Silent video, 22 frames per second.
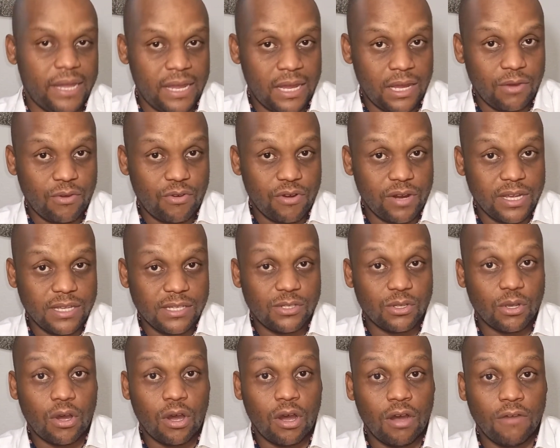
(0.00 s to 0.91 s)
increase
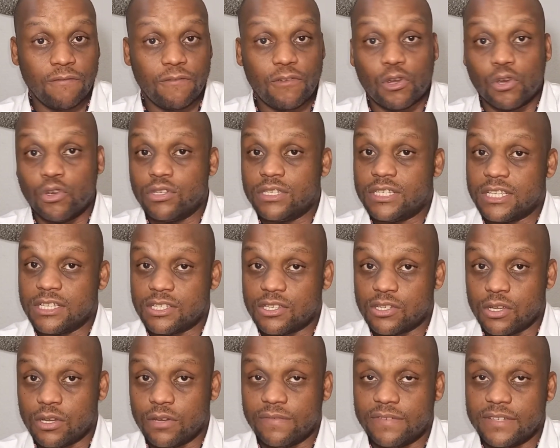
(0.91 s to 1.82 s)
of goods and
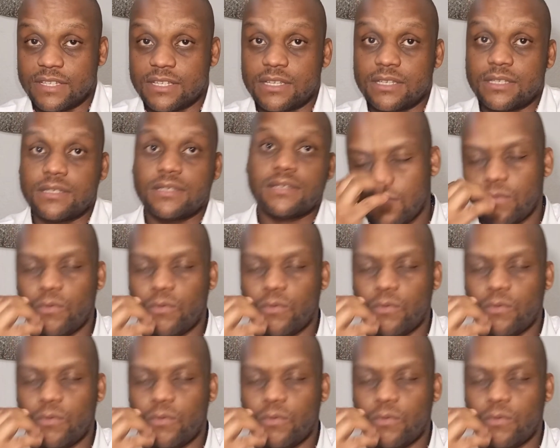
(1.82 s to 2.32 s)
services.